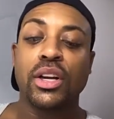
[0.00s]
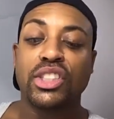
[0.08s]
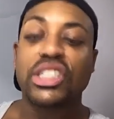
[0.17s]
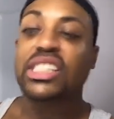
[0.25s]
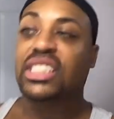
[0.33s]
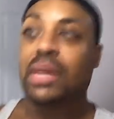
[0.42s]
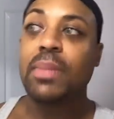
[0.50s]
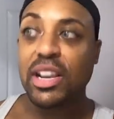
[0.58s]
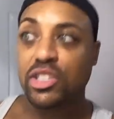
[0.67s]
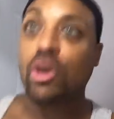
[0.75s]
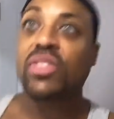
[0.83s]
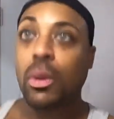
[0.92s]
just to
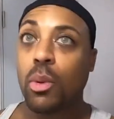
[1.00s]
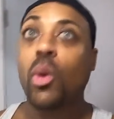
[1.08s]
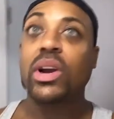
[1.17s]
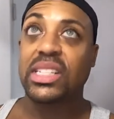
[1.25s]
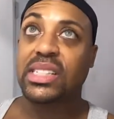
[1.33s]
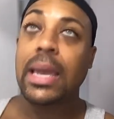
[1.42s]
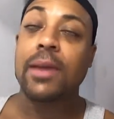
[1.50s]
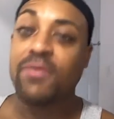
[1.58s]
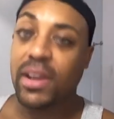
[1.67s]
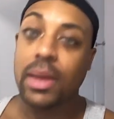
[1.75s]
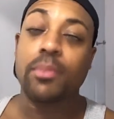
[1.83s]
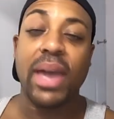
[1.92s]
make sure that we're on the same
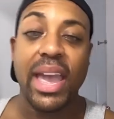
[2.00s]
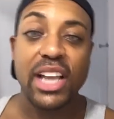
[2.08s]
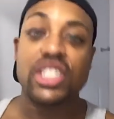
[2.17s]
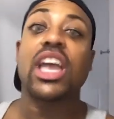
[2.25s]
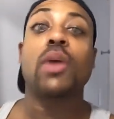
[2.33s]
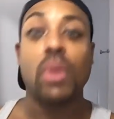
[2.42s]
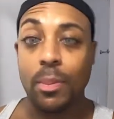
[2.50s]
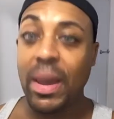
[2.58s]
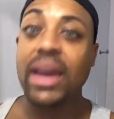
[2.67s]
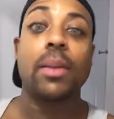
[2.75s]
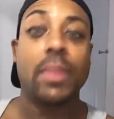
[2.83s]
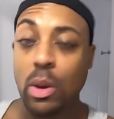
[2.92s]
fucking page, and we
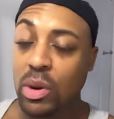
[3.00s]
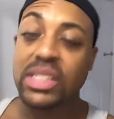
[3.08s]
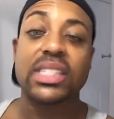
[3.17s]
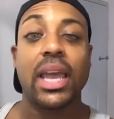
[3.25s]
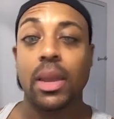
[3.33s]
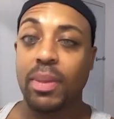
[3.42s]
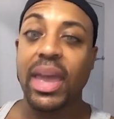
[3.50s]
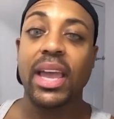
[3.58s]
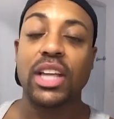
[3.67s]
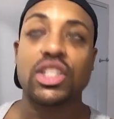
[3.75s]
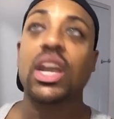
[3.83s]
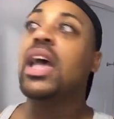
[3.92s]
better be on the same
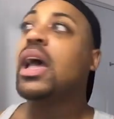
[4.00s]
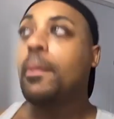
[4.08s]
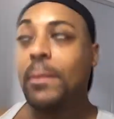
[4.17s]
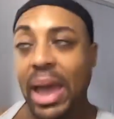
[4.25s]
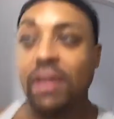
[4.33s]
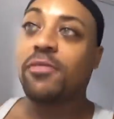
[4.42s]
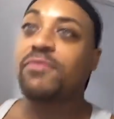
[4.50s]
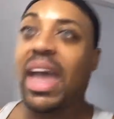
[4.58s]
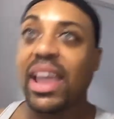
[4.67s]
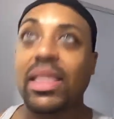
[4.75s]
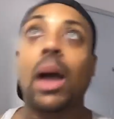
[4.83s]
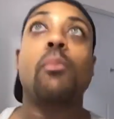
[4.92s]
page. Matter of
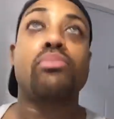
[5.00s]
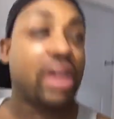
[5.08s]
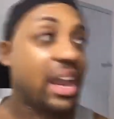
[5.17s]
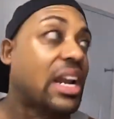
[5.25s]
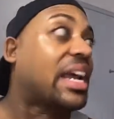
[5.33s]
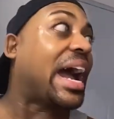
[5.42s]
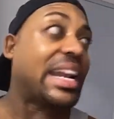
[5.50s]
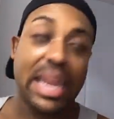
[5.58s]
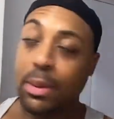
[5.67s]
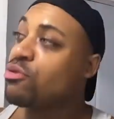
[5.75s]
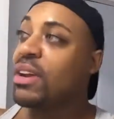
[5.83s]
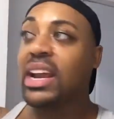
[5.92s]
fact, I'm bringing a
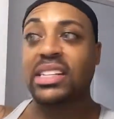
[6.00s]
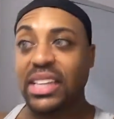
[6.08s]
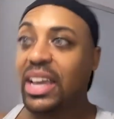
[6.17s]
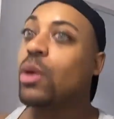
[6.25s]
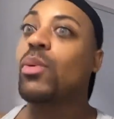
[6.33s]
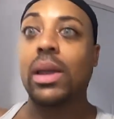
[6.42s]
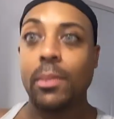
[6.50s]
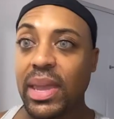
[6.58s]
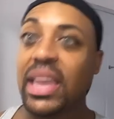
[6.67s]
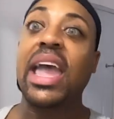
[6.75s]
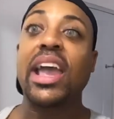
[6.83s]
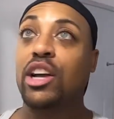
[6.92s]
goddamn translator with
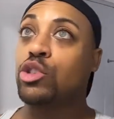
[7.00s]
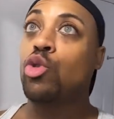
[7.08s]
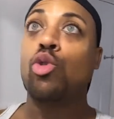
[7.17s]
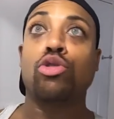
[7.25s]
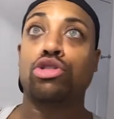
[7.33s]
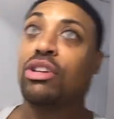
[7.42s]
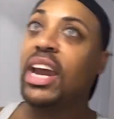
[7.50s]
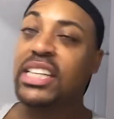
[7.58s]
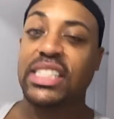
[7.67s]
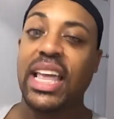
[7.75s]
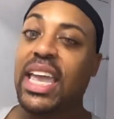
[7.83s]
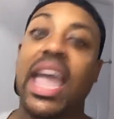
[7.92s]
me, because Google
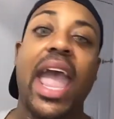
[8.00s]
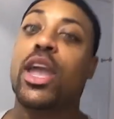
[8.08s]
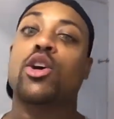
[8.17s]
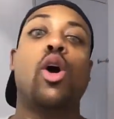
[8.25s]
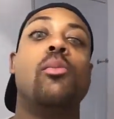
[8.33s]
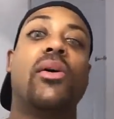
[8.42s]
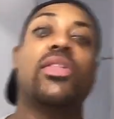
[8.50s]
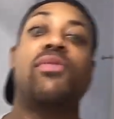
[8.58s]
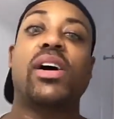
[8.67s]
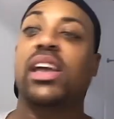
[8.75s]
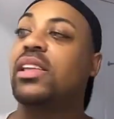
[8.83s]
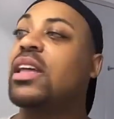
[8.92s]
Translate ain't gonna
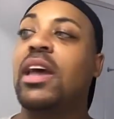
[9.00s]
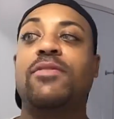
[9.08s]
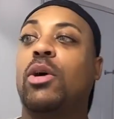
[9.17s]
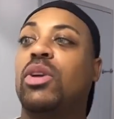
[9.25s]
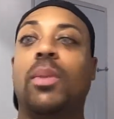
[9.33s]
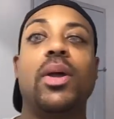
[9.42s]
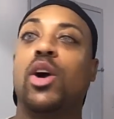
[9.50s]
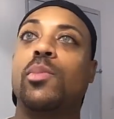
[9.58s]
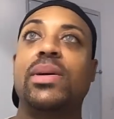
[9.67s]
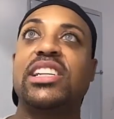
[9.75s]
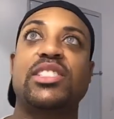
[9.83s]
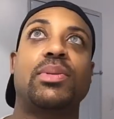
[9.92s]
motherfucking fill the bill,
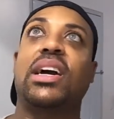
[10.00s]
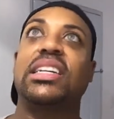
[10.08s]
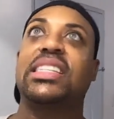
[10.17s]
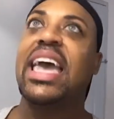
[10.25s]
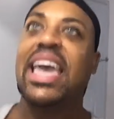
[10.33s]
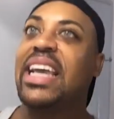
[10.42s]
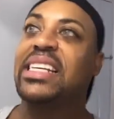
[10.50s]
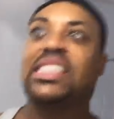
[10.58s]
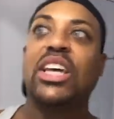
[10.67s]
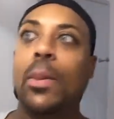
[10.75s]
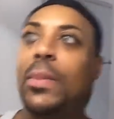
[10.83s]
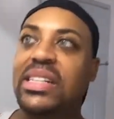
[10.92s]
bitch, because he's
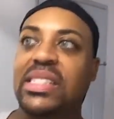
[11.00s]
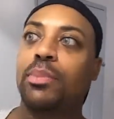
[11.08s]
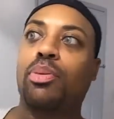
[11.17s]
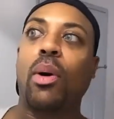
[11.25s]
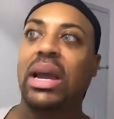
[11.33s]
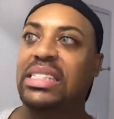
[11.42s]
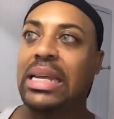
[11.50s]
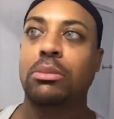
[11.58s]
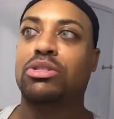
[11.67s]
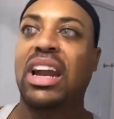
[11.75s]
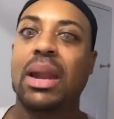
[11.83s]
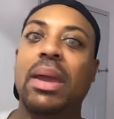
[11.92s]
still missing points that
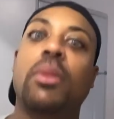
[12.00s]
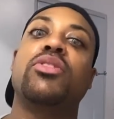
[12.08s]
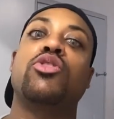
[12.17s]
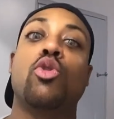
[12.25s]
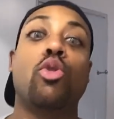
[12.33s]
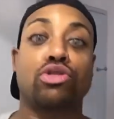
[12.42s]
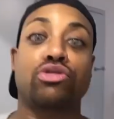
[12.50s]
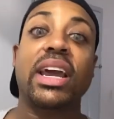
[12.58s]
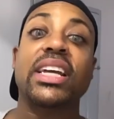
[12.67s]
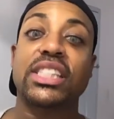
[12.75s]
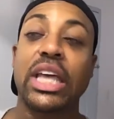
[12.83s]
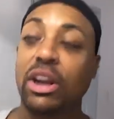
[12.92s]
I'm trying to make with this Google
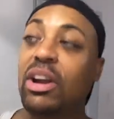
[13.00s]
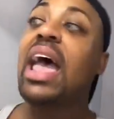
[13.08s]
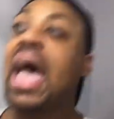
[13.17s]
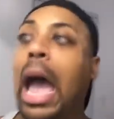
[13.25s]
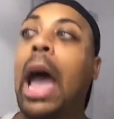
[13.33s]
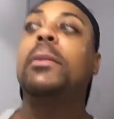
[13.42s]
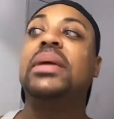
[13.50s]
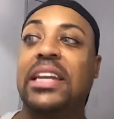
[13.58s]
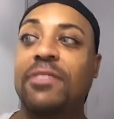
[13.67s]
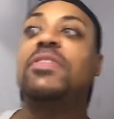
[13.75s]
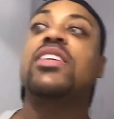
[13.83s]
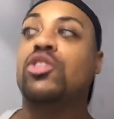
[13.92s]
Translator. I
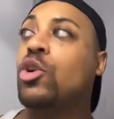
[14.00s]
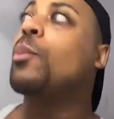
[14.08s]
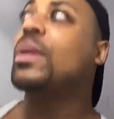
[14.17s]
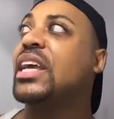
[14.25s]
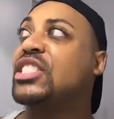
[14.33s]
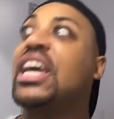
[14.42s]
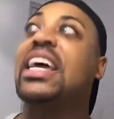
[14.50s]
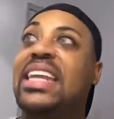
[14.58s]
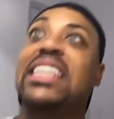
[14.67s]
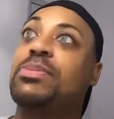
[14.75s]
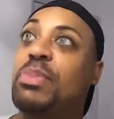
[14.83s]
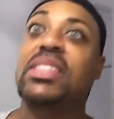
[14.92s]
need a physical bitch
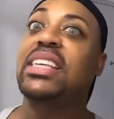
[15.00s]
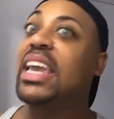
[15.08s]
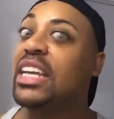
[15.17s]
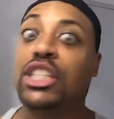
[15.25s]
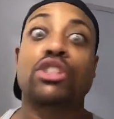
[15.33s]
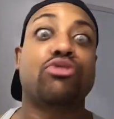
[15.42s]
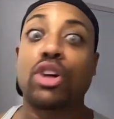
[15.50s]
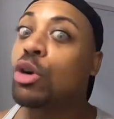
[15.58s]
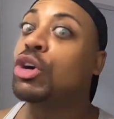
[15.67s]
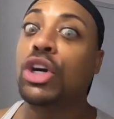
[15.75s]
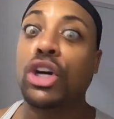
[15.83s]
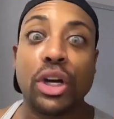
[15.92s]
that speaks English
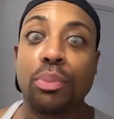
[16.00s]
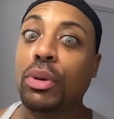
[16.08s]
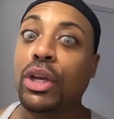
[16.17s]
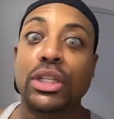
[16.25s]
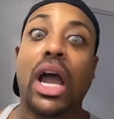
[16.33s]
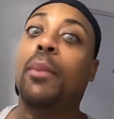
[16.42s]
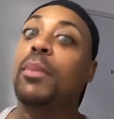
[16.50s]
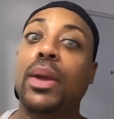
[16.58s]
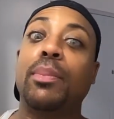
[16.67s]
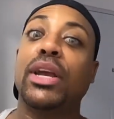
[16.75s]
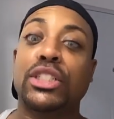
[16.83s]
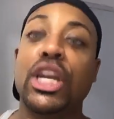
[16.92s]
real good, bitch. I
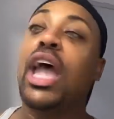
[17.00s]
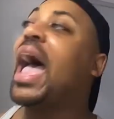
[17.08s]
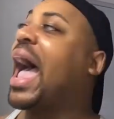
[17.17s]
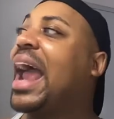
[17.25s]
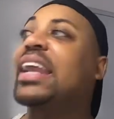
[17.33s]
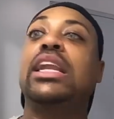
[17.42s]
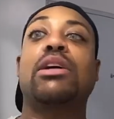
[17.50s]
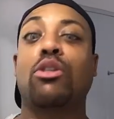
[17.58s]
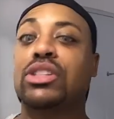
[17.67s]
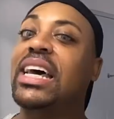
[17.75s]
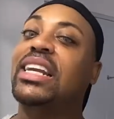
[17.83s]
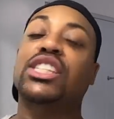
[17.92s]
mean, bitch, I need a
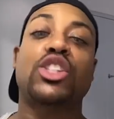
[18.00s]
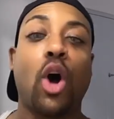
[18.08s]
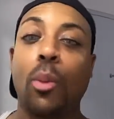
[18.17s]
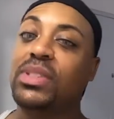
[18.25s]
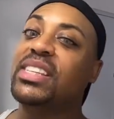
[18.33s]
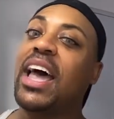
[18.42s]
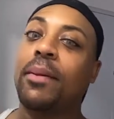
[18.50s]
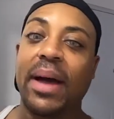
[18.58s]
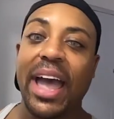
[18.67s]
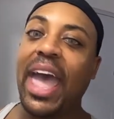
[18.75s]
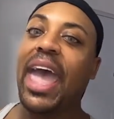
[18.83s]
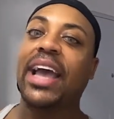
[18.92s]
Rosetta Stone beside
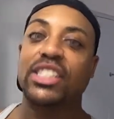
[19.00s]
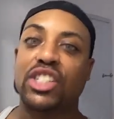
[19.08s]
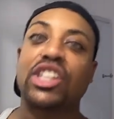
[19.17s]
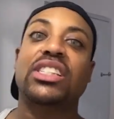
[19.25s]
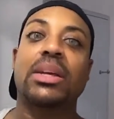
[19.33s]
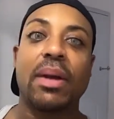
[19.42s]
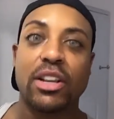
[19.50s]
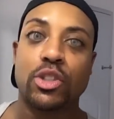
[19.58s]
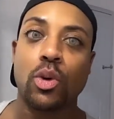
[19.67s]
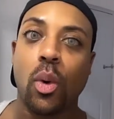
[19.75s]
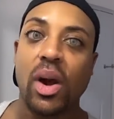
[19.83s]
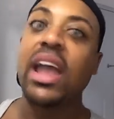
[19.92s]
my ass just to make
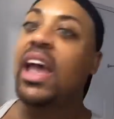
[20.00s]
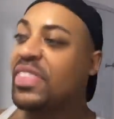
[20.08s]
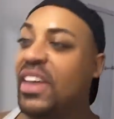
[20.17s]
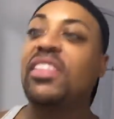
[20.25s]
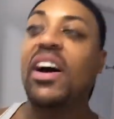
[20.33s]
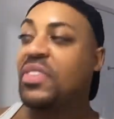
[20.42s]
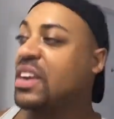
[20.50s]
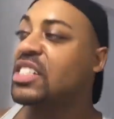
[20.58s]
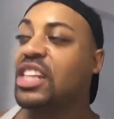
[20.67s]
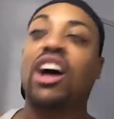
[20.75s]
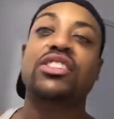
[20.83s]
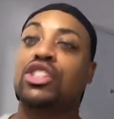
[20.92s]
sure that nothing
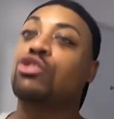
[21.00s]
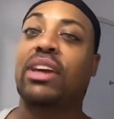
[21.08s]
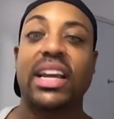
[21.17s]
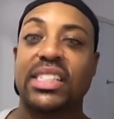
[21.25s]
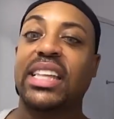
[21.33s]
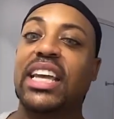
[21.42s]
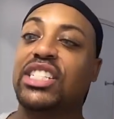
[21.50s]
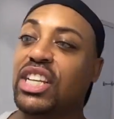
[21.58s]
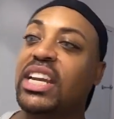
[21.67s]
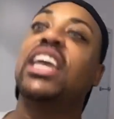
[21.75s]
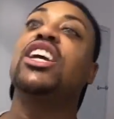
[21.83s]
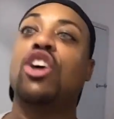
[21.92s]
is lost in
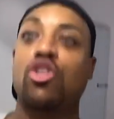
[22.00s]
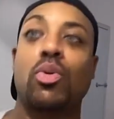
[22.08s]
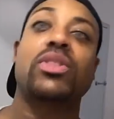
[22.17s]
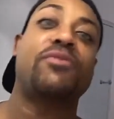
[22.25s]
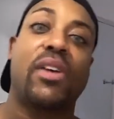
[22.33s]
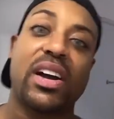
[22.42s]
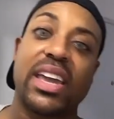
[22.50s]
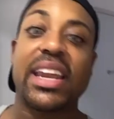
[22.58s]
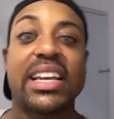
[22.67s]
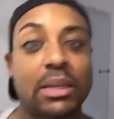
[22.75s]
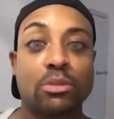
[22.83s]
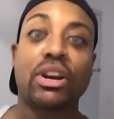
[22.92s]
translation and he knows what the fuck it
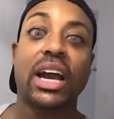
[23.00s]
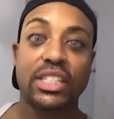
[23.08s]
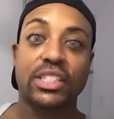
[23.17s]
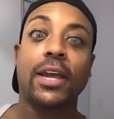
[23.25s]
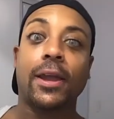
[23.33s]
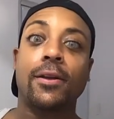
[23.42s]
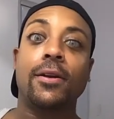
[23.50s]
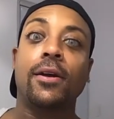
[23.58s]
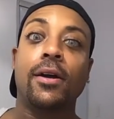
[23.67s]
is I'm trying to say.